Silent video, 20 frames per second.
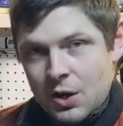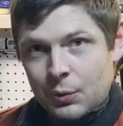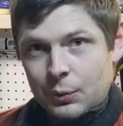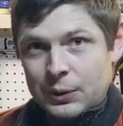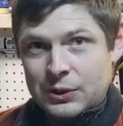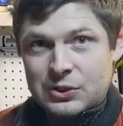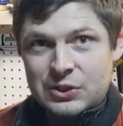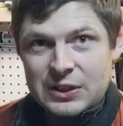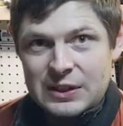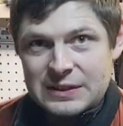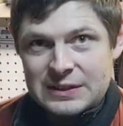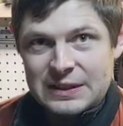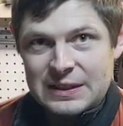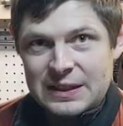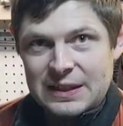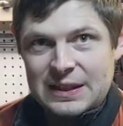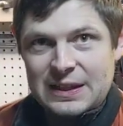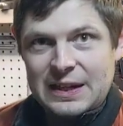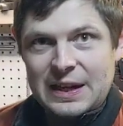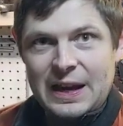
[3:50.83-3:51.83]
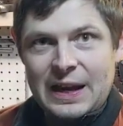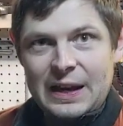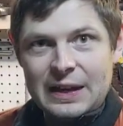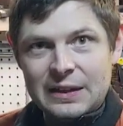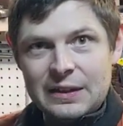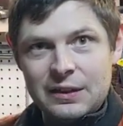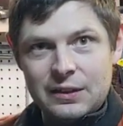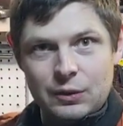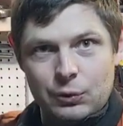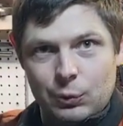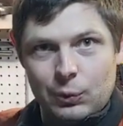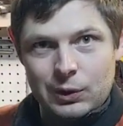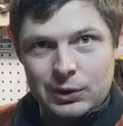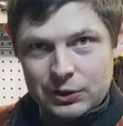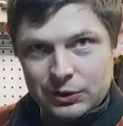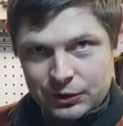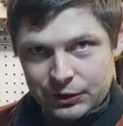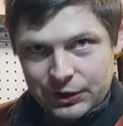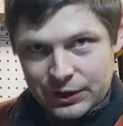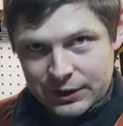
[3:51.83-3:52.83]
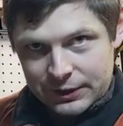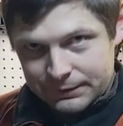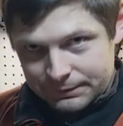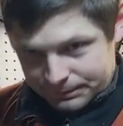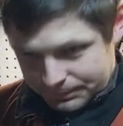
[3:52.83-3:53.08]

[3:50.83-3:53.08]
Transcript: Which isn't the end of the world,